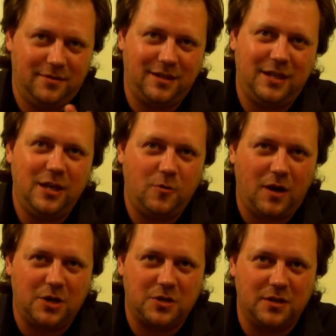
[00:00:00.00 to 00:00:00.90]
The key
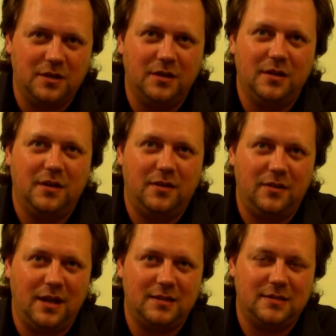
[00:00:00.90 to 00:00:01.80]
question
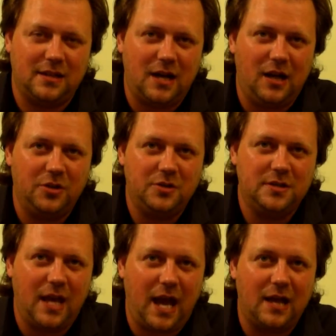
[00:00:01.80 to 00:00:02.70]
that
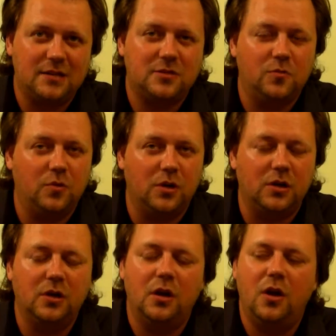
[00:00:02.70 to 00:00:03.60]
psychologists asked
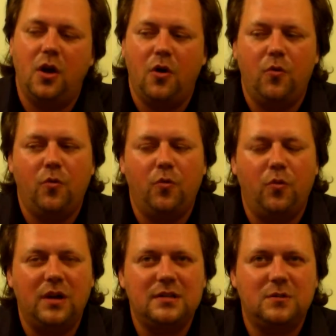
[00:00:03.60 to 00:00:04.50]
were,
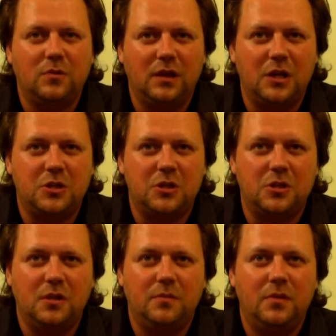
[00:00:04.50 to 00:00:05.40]
what is the
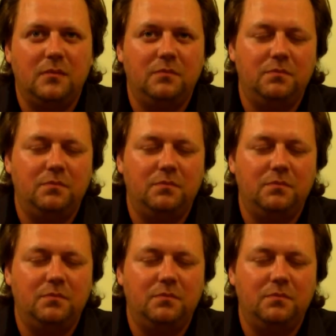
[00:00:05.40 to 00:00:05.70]
relationship